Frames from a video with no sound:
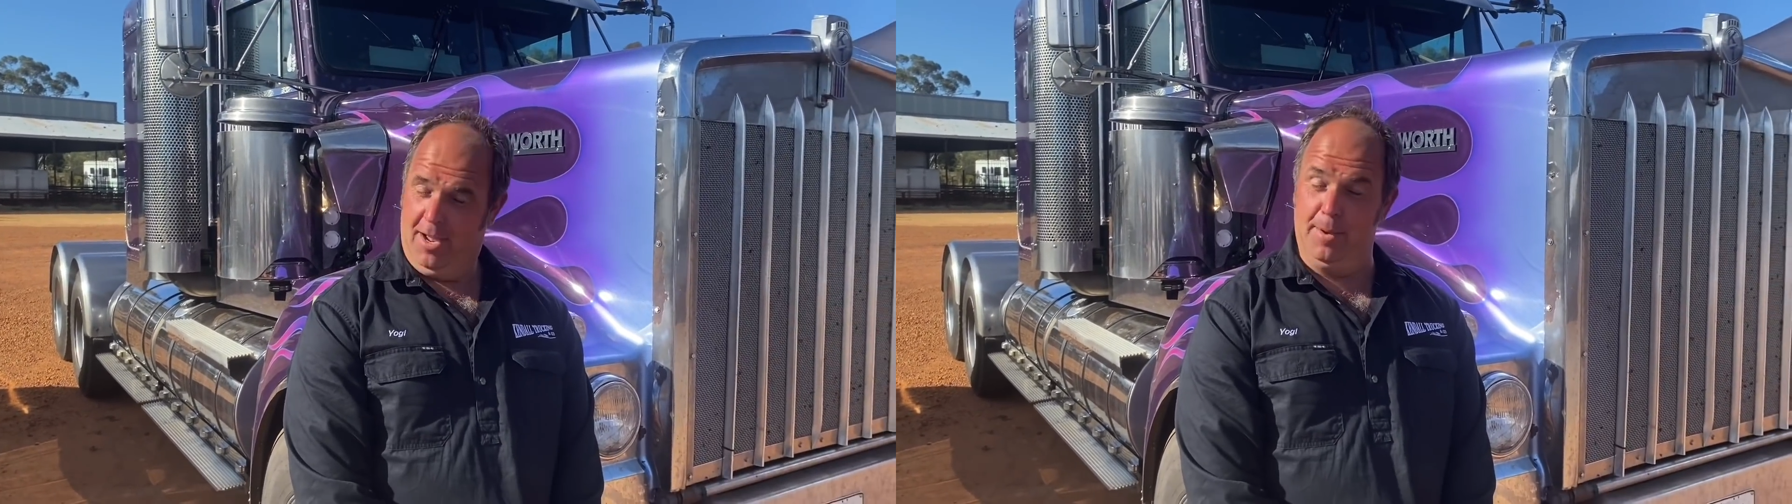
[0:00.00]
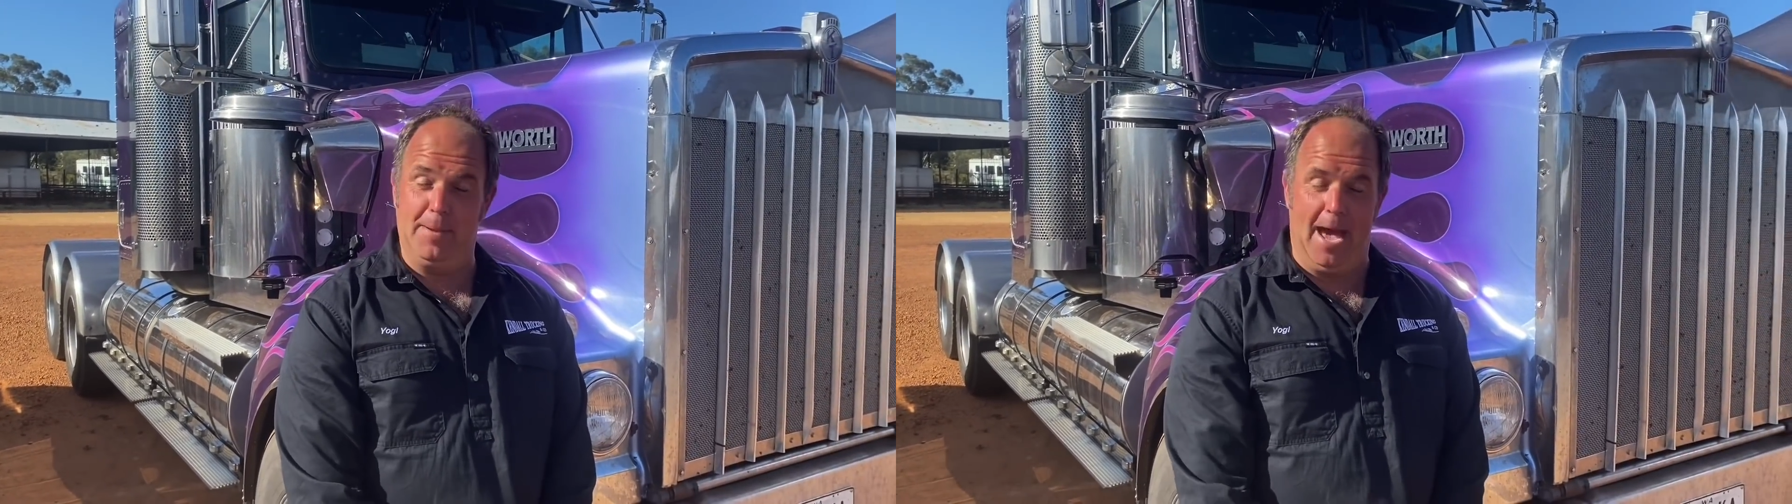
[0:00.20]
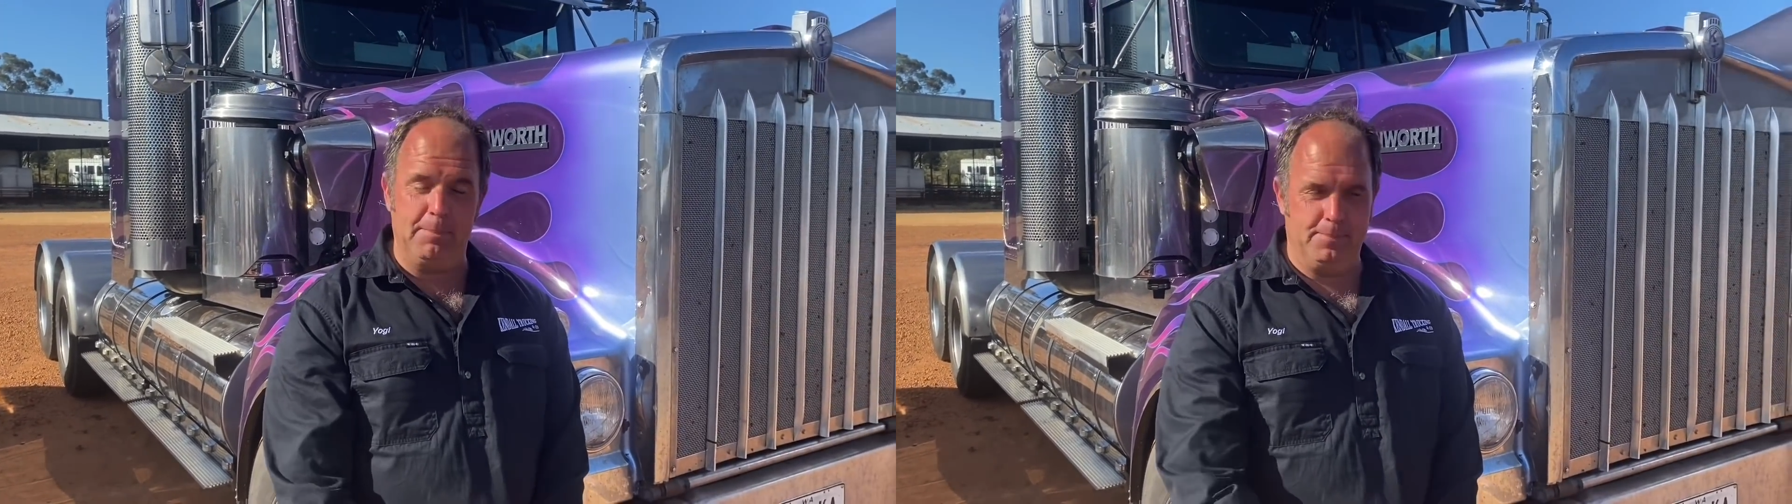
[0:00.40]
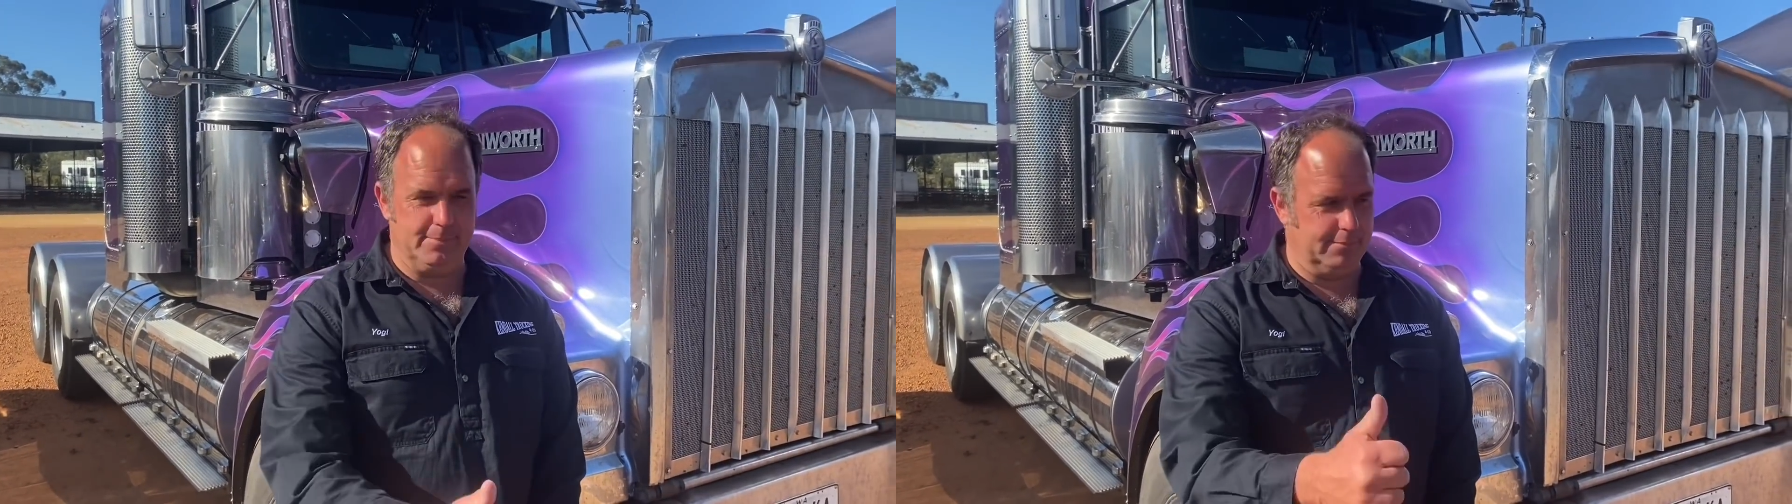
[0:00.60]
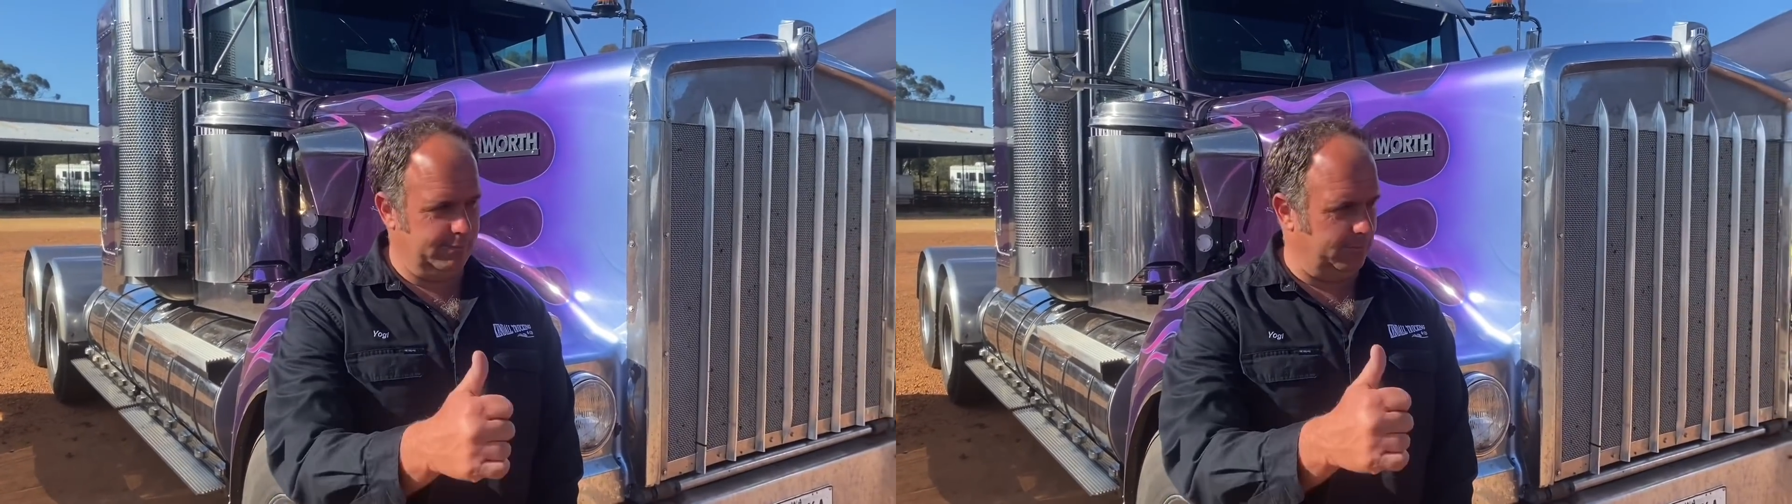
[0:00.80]
Hit me up.
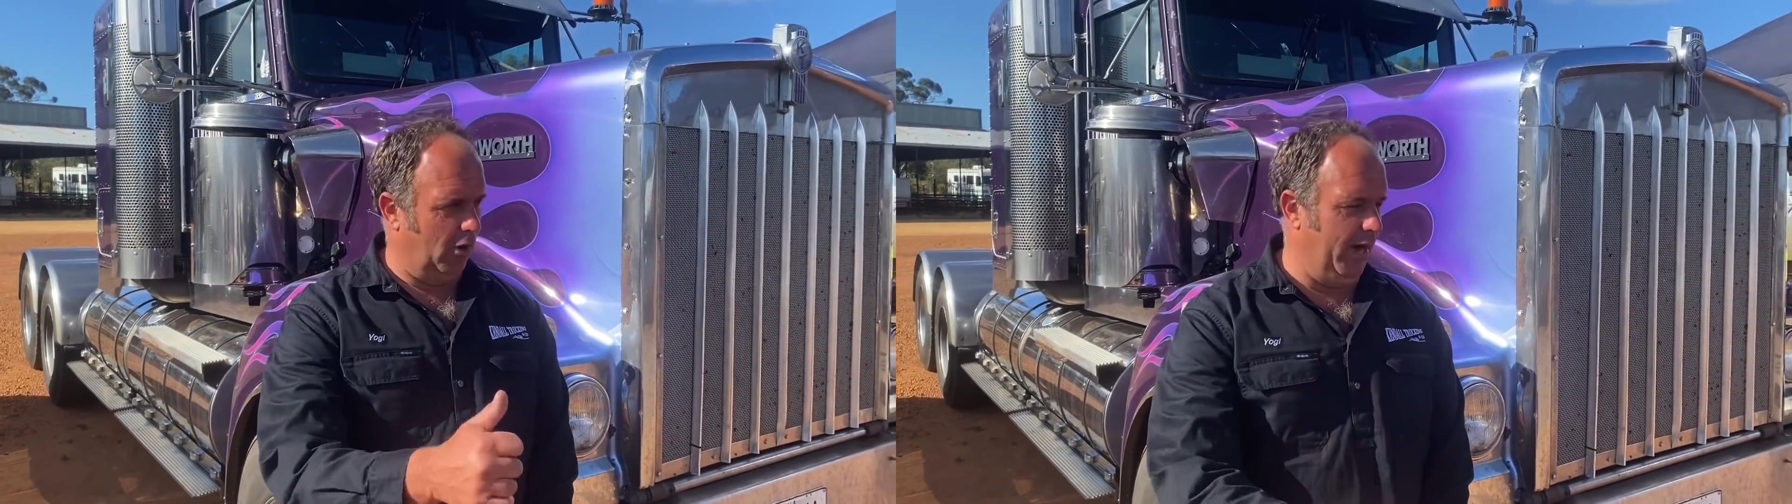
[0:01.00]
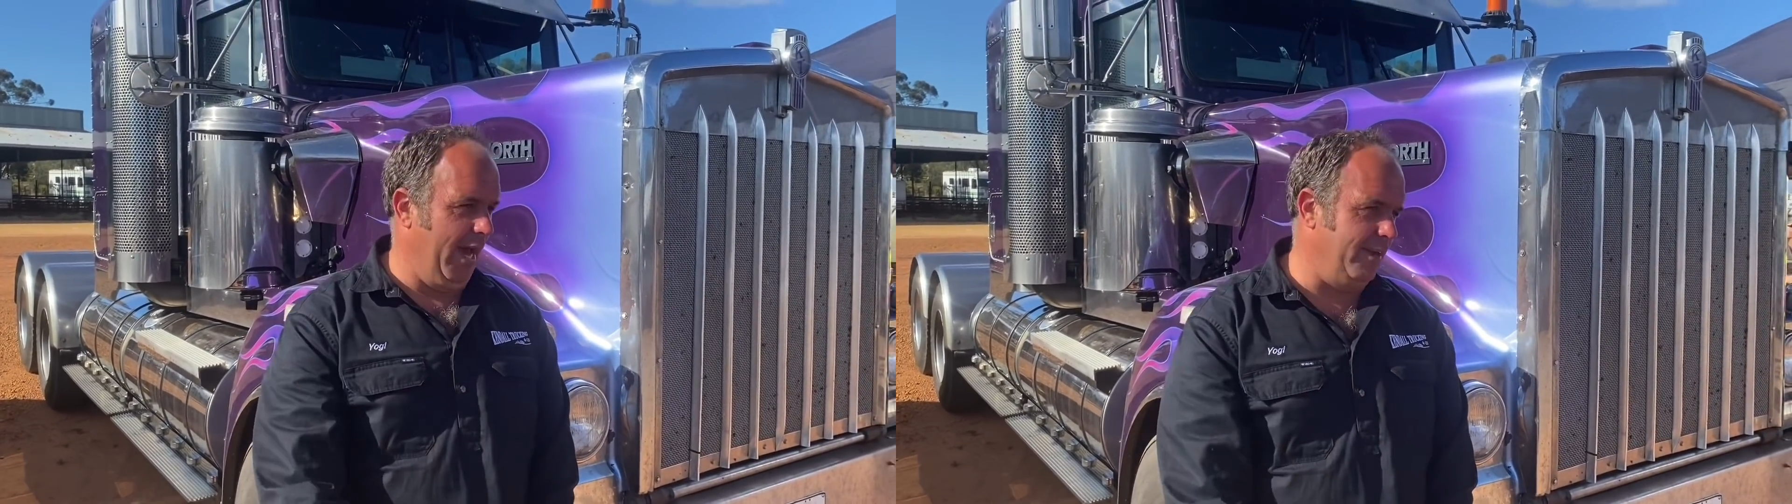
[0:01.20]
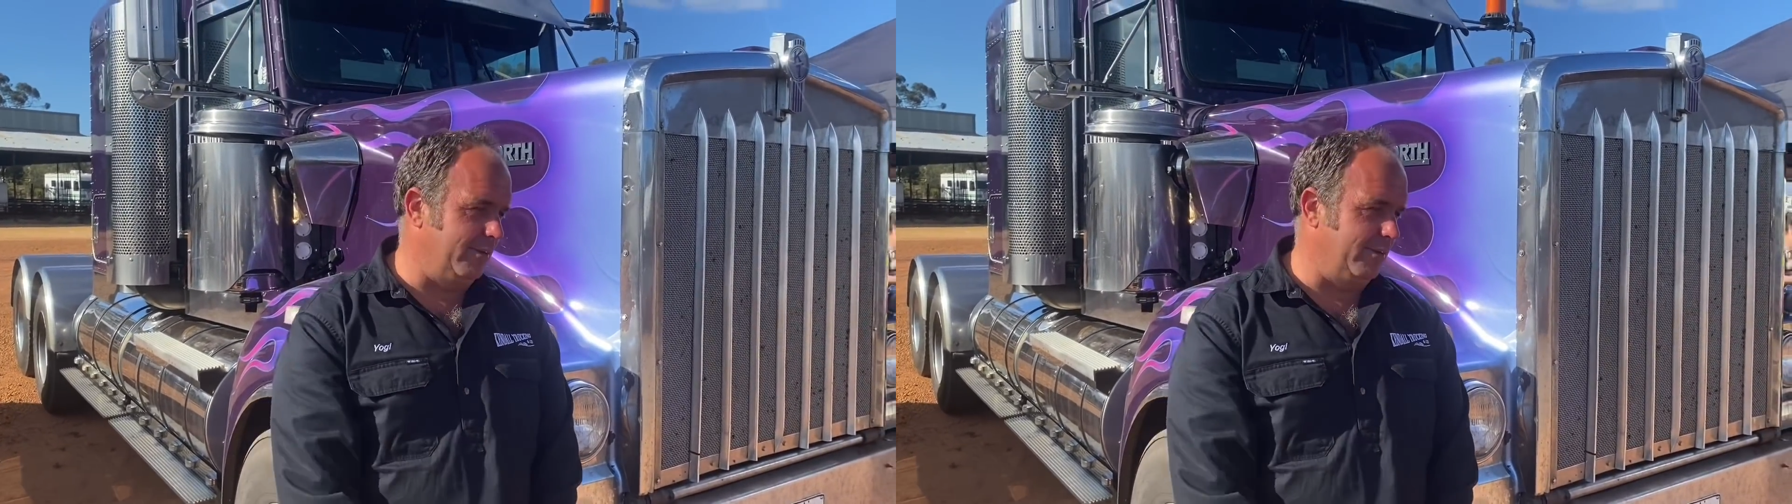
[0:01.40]
Right,